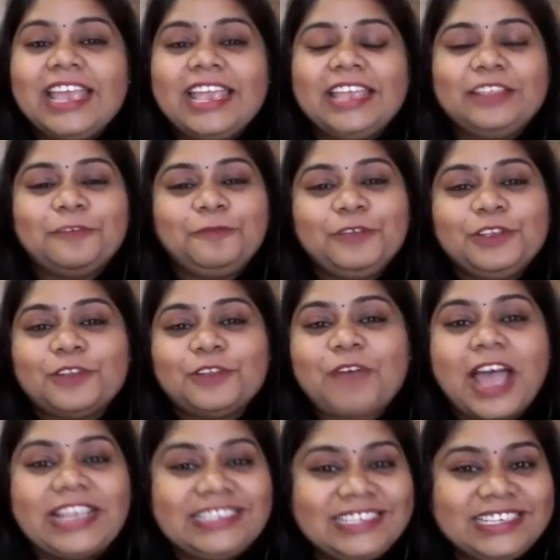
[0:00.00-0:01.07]
in the field of
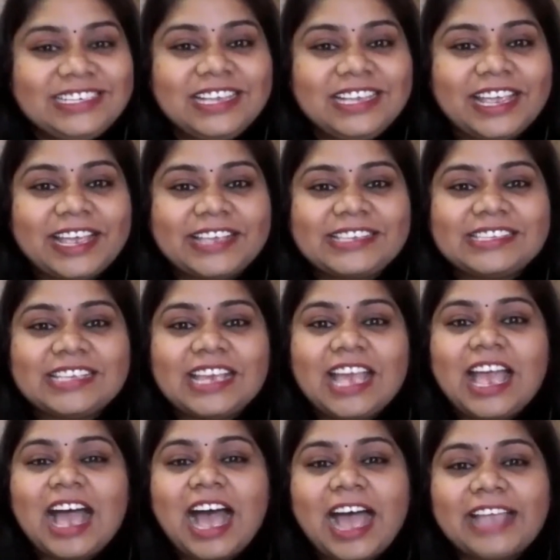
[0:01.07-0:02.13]
ITES,
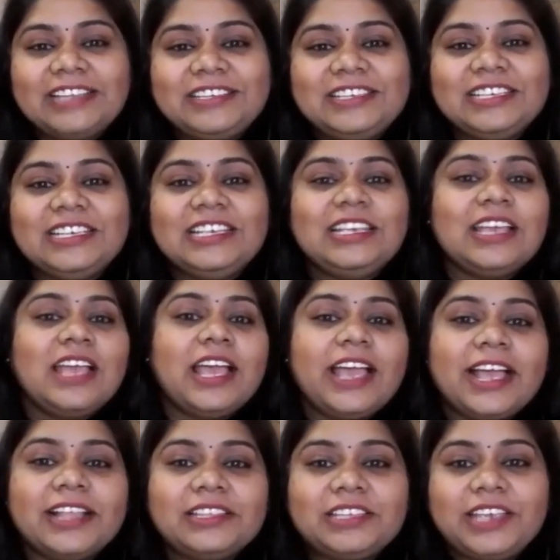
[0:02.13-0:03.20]
IT,
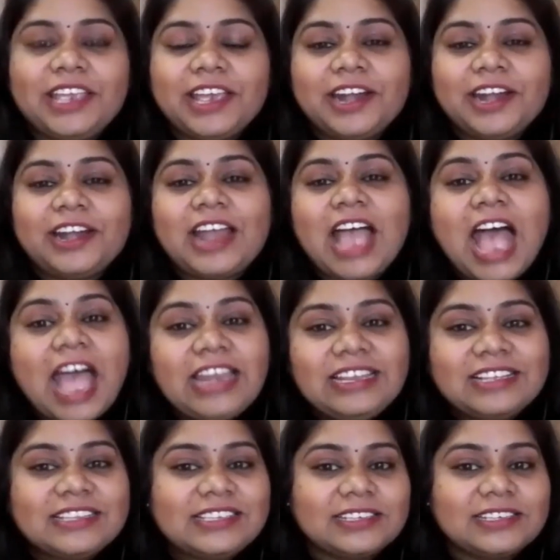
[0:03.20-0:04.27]
healthcare,
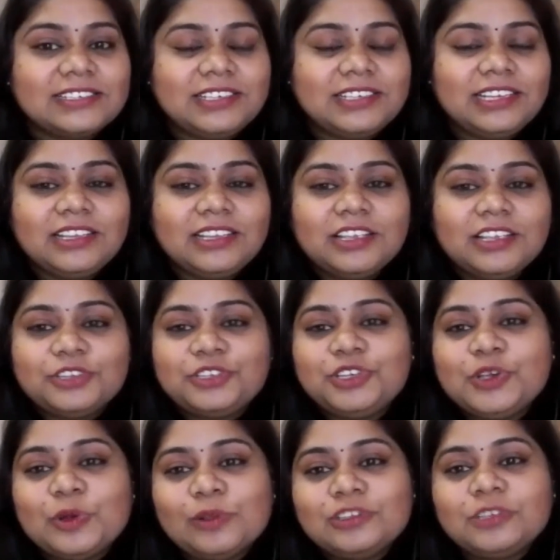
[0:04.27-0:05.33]
and consulting.
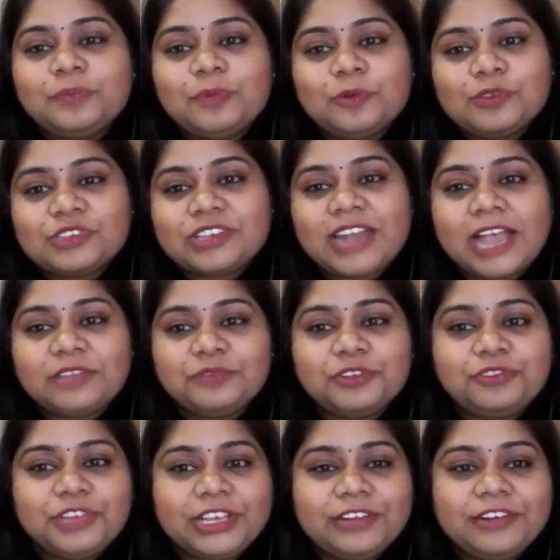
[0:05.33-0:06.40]
She holds a
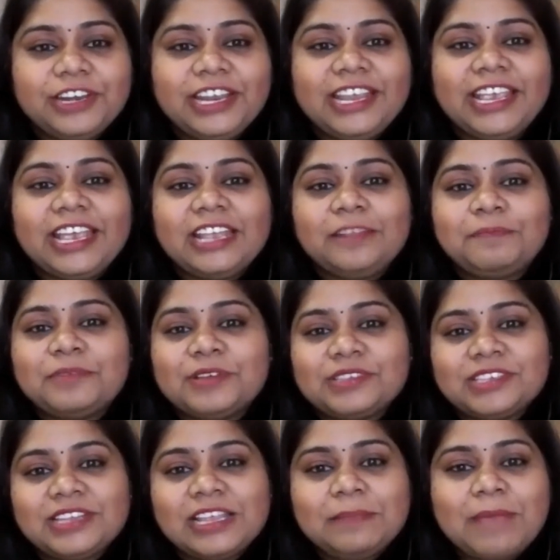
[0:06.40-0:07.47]
postgraduate degree in
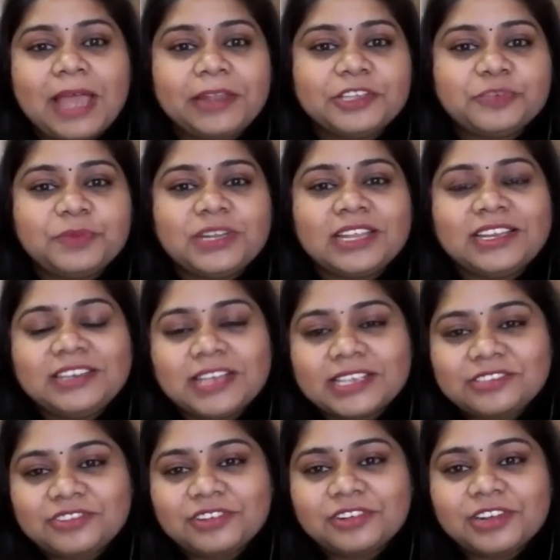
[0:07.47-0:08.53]
personnel management and
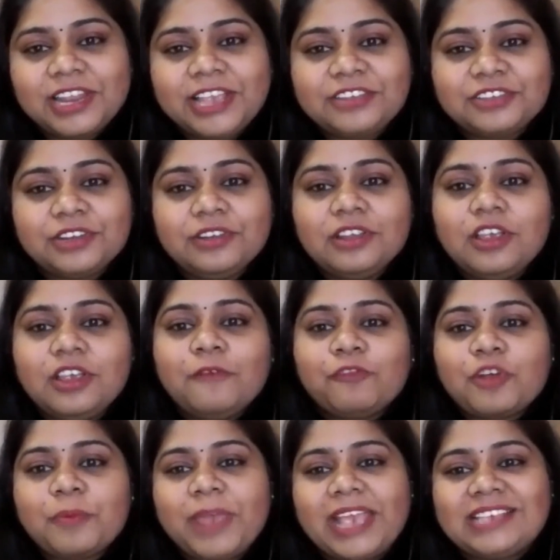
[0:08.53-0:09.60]
industrial relations
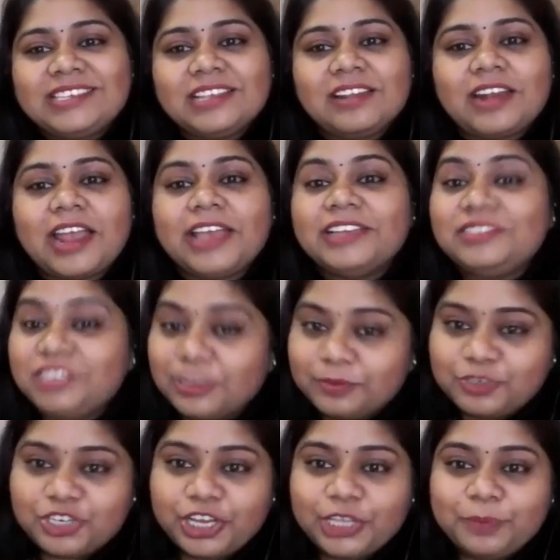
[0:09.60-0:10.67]
from XLRI
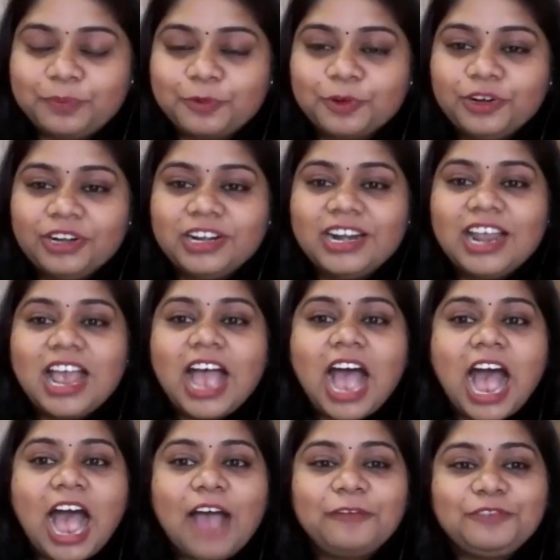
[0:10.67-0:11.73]
Jamshedpur.
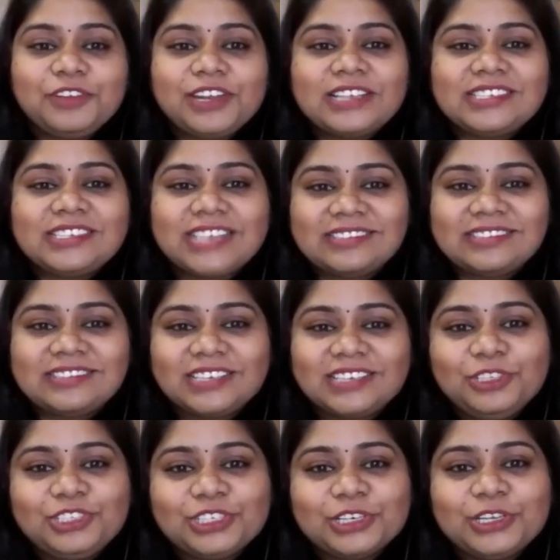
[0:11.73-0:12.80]
After a
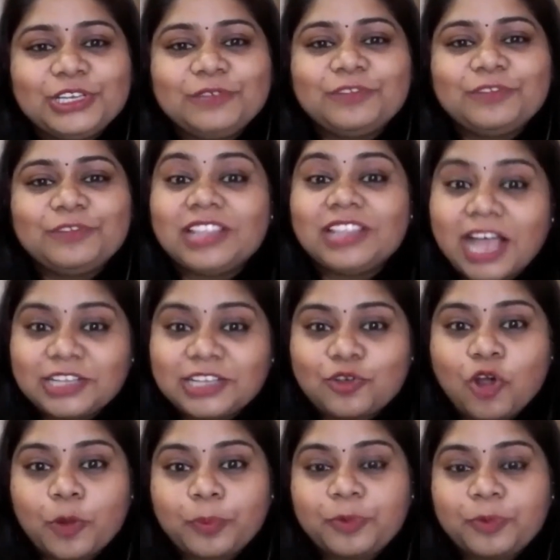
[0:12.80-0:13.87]
successful journey with
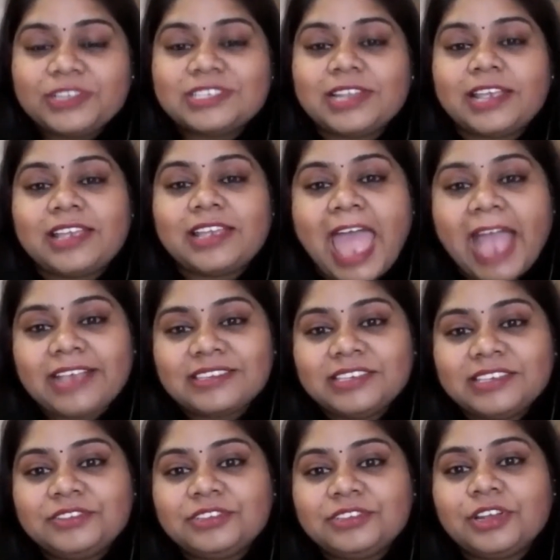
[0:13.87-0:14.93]
large corporates like
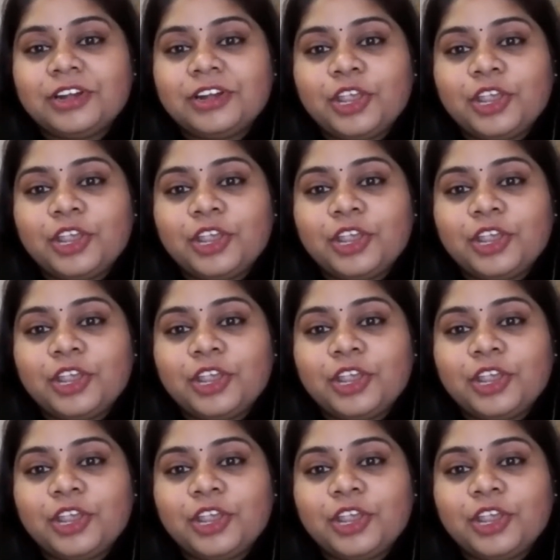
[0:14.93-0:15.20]
Accenture,